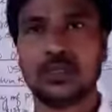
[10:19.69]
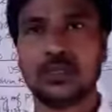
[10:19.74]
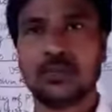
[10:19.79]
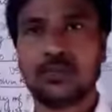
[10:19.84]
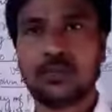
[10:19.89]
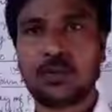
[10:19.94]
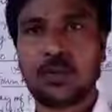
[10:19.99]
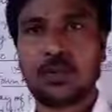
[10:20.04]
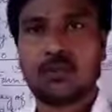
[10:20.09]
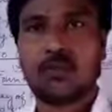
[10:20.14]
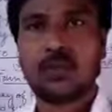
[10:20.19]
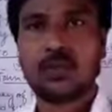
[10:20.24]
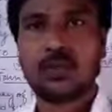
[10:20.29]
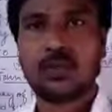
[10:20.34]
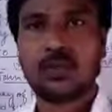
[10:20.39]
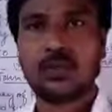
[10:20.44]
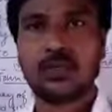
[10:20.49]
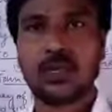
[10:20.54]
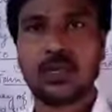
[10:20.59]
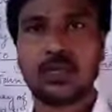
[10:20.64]
The
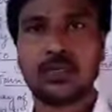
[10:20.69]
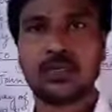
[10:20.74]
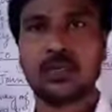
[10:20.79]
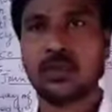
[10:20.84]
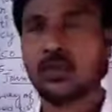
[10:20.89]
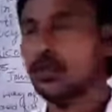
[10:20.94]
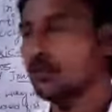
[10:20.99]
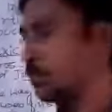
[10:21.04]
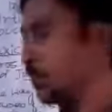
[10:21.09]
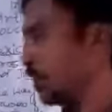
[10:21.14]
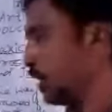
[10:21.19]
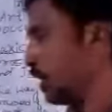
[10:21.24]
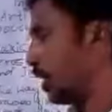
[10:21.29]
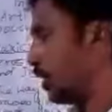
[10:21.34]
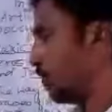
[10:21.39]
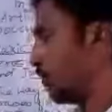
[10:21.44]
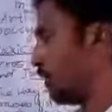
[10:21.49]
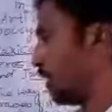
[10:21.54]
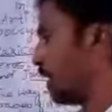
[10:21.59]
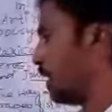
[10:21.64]
poverty that the
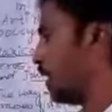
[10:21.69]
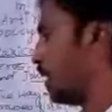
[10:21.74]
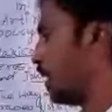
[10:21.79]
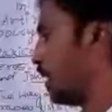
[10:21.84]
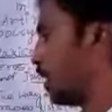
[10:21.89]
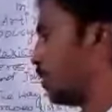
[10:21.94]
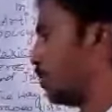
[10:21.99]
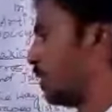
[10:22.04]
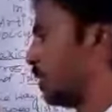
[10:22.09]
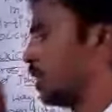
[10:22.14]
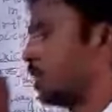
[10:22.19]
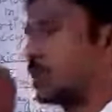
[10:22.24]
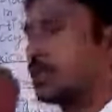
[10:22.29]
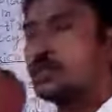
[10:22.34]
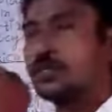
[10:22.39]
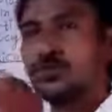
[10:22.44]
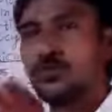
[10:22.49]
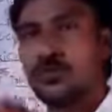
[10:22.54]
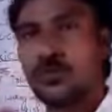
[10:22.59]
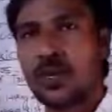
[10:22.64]
African
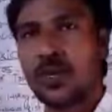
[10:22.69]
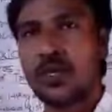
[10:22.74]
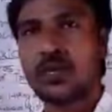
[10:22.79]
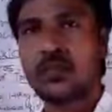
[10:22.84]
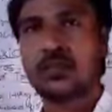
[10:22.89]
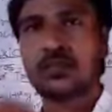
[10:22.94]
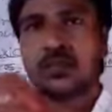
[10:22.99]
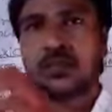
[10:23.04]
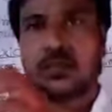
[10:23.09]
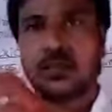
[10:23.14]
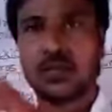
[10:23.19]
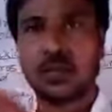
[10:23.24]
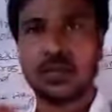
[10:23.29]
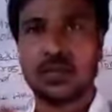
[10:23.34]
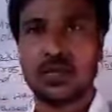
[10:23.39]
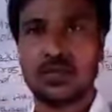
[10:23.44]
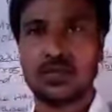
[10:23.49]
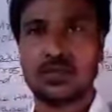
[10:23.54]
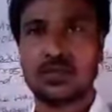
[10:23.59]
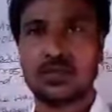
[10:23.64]
Americans faced in
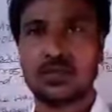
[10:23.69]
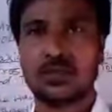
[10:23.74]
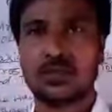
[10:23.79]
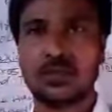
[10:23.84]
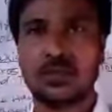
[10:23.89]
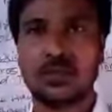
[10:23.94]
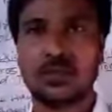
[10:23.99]
US,